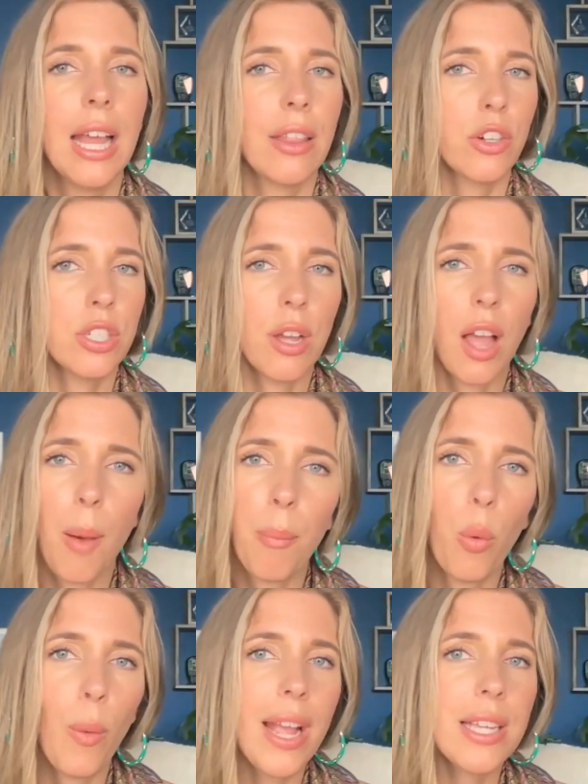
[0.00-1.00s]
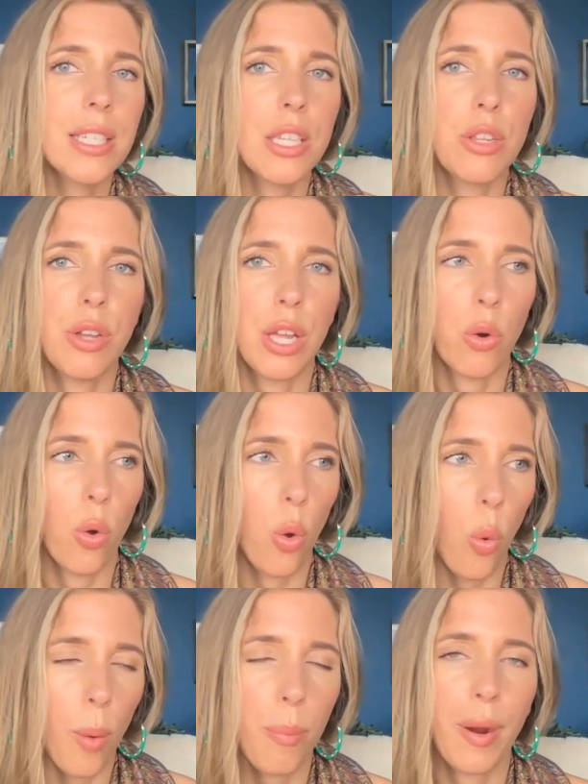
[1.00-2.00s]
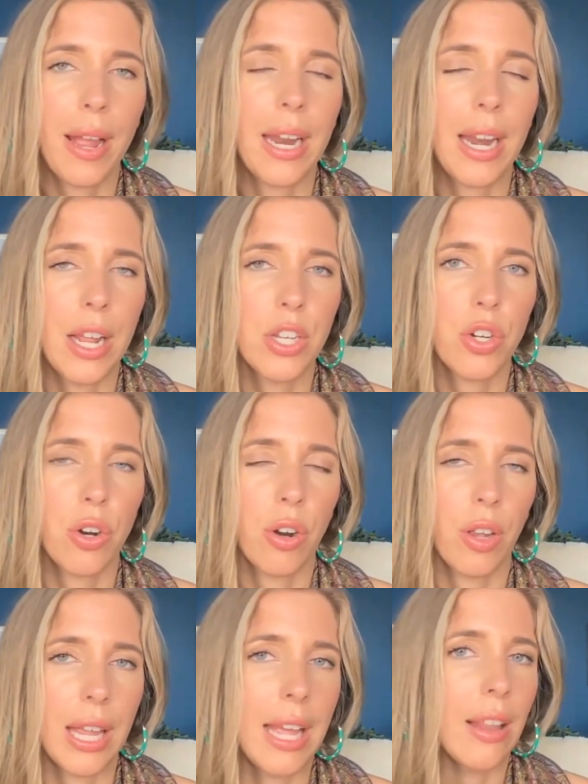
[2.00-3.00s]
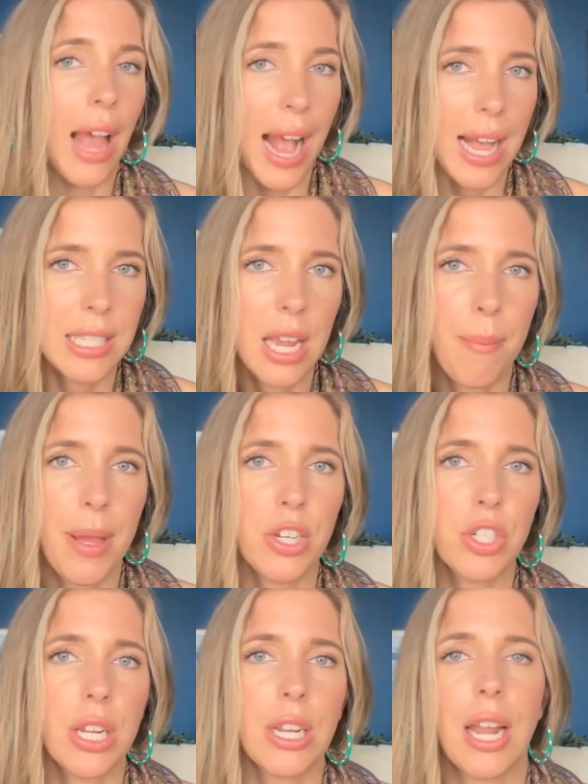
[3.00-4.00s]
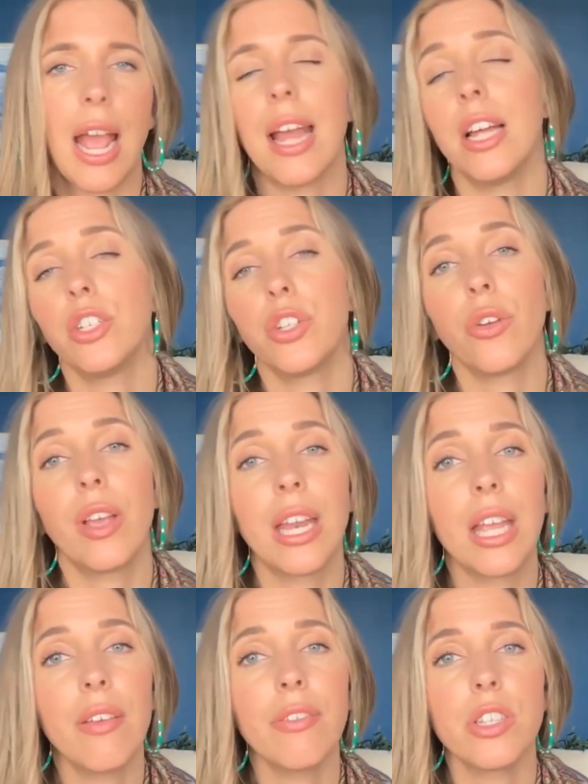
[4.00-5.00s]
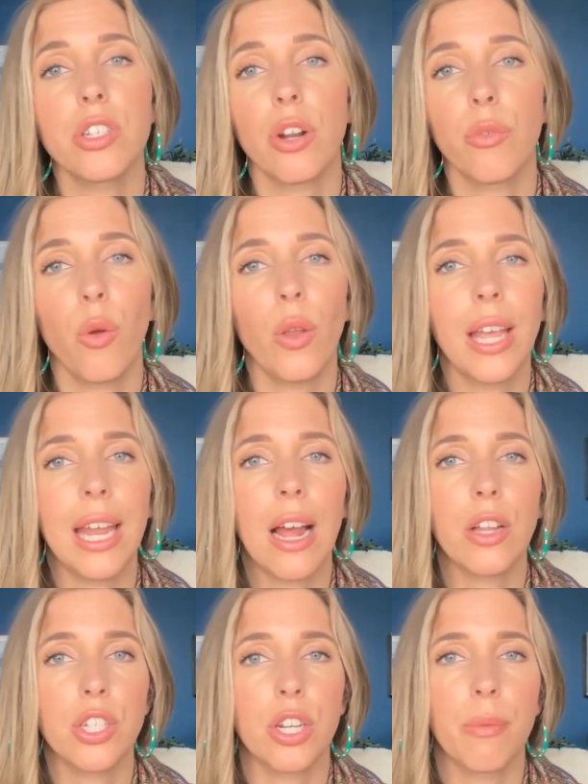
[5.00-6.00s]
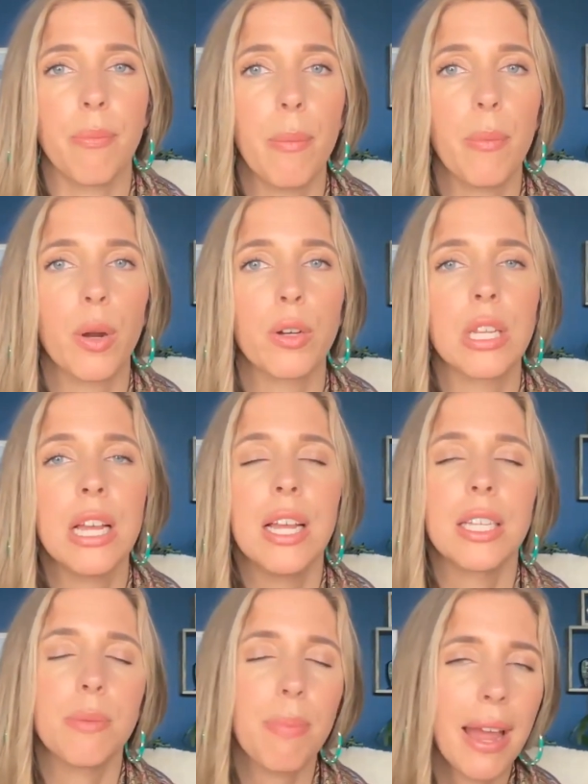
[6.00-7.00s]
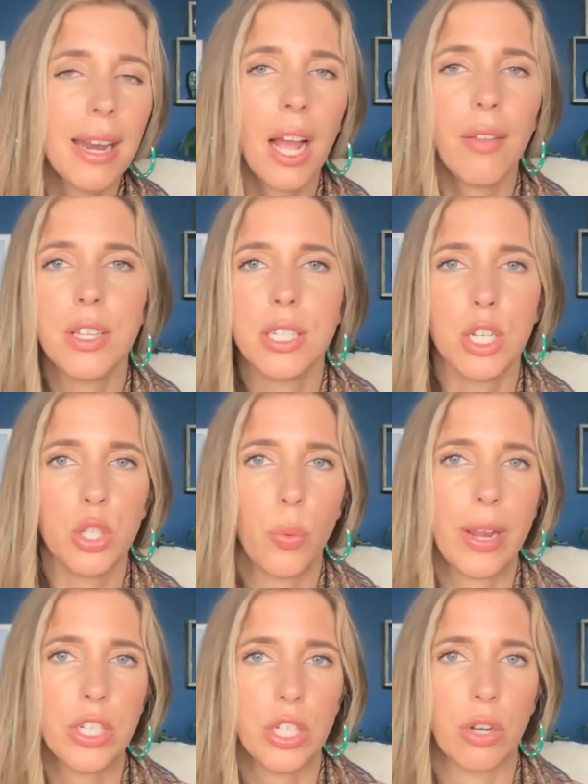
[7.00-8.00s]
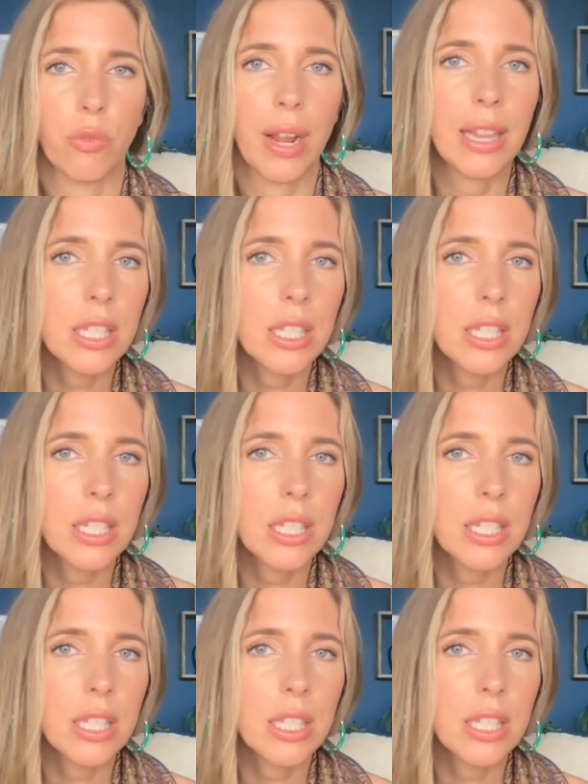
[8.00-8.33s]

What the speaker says: There's a couple ways that you can incorporate it internally, as I mentioned, and you can even start rolling it out to your members depending on the situation, right?